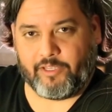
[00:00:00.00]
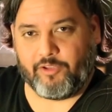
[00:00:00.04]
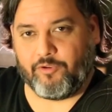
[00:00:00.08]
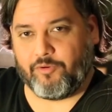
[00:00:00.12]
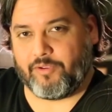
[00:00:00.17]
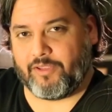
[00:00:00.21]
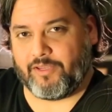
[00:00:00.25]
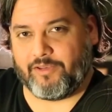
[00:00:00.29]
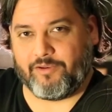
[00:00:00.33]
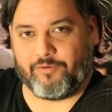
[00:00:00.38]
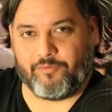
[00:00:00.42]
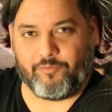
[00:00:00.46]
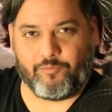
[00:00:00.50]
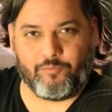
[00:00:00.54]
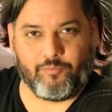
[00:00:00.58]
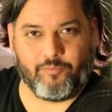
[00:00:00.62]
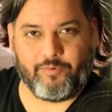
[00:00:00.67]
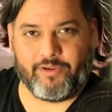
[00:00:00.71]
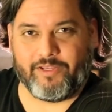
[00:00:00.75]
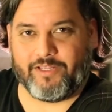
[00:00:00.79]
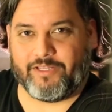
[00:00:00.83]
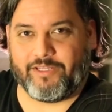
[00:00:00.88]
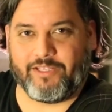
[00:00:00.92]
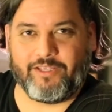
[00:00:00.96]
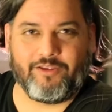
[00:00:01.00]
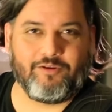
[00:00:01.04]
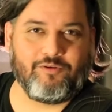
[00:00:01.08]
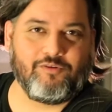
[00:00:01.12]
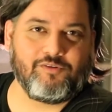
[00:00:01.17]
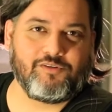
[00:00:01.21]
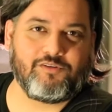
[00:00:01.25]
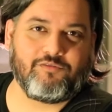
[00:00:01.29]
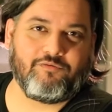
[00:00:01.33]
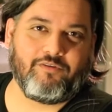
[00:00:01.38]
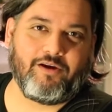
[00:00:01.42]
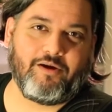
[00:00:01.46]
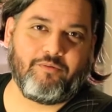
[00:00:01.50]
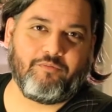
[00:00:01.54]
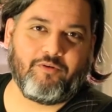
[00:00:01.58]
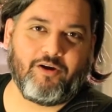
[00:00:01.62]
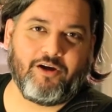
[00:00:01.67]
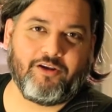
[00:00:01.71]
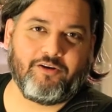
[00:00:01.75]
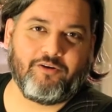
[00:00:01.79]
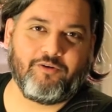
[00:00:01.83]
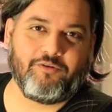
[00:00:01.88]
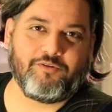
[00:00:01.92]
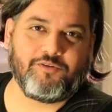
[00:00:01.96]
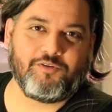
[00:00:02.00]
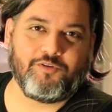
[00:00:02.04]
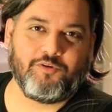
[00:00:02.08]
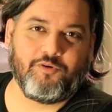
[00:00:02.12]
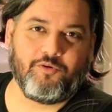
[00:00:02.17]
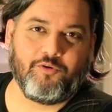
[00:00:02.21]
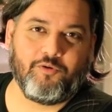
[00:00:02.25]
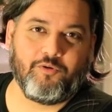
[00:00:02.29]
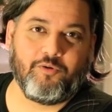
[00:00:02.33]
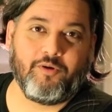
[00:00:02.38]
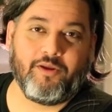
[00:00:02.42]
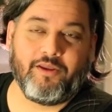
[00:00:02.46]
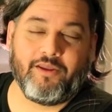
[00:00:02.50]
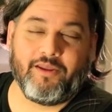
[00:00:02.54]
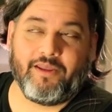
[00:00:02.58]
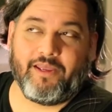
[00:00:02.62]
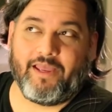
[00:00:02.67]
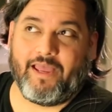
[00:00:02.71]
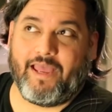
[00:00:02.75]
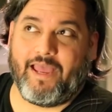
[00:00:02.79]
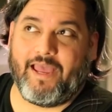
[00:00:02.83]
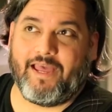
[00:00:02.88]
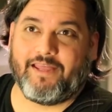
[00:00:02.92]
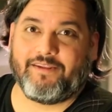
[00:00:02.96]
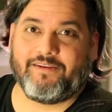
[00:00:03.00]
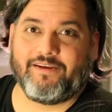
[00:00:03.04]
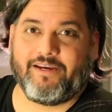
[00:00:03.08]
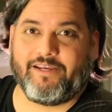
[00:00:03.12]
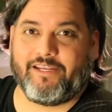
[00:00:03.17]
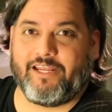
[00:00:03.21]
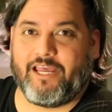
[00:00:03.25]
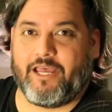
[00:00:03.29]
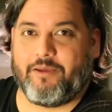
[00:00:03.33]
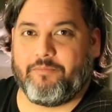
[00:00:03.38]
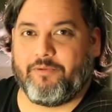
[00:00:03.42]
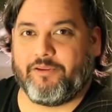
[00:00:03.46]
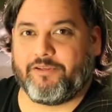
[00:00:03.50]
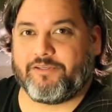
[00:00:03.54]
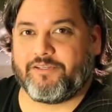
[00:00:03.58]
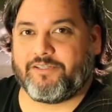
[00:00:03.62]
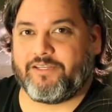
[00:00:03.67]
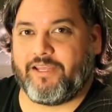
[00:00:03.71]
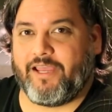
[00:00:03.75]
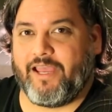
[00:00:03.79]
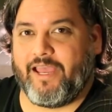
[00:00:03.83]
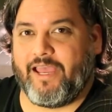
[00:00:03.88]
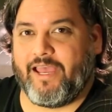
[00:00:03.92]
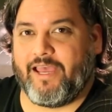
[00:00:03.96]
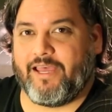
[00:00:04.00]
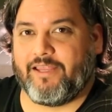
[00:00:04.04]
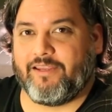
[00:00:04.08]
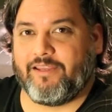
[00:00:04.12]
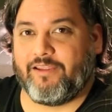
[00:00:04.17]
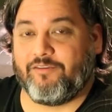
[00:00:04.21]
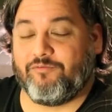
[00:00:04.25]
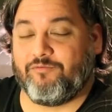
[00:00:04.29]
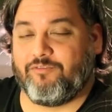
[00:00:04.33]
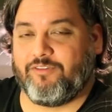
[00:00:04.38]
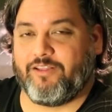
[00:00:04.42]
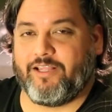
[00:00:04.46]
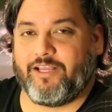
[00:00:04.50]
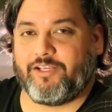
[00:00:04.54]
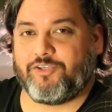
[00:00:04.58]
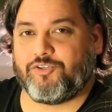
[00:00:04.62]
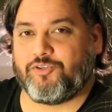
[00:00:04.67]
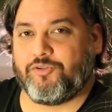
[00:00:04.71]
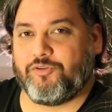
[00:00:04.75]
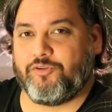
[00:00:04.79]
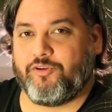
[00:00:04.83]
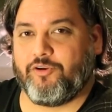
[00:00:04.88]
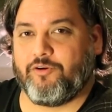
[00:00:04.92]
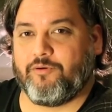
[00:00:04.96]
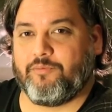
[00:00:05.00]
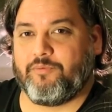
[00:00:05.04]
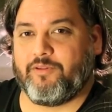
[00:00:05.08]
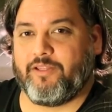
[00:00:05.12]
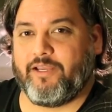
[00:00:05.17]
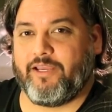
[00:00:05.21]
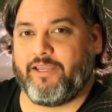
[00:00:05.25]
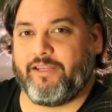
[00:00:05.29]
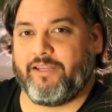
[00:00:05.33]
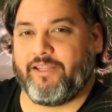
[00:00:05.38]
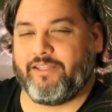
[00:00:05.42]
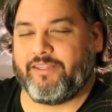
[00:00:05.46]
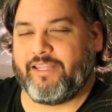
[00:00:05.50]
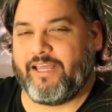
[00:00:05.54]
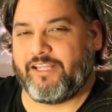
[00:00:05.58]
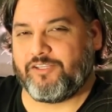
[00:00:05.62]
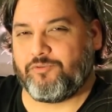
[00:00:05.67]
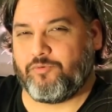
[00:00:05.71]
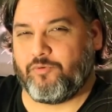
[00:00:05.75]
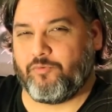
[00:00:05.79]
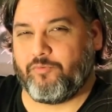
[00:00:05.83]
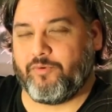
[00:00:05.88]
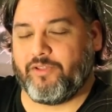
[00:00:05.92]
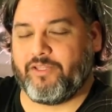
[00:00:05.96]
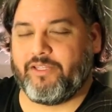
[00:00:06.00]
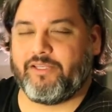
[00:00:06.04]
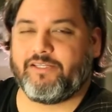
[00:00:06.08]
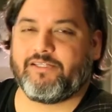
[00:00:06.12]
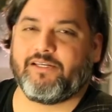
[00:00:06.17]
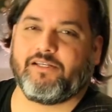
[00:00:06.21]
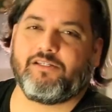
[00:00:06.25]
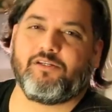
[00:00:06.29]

you can really use the vibrato to add dynamics, to add inflection to your playing, and that's what really